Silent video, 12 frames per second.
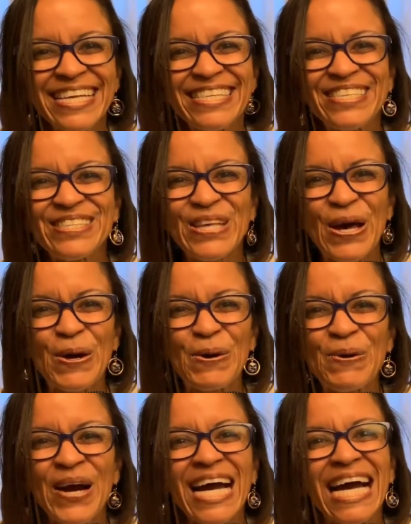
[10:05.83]

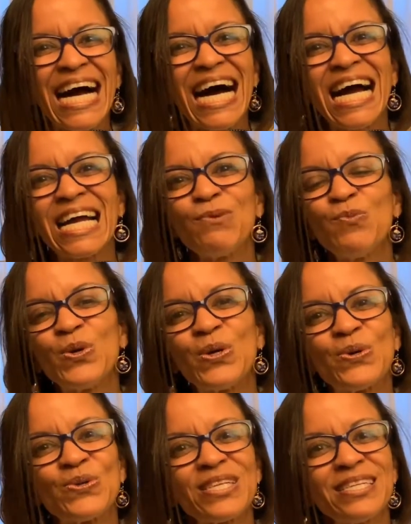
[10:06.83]
So I
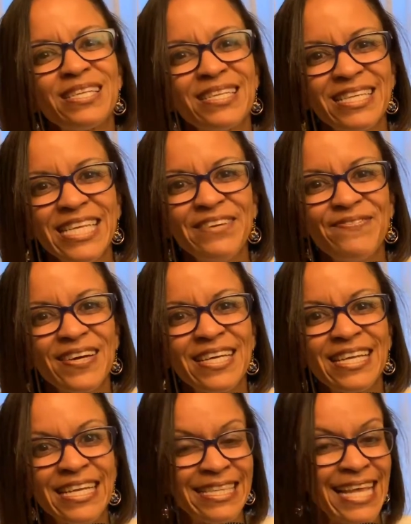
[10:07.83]
will leave it
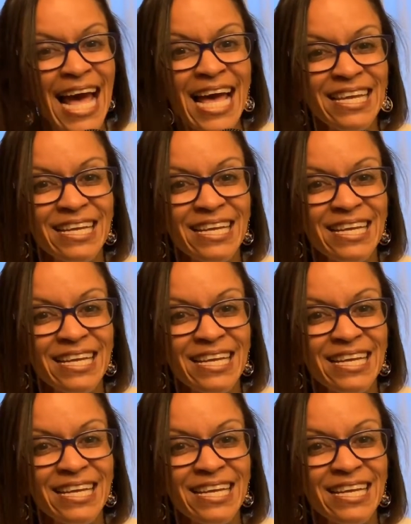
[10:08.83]
at that.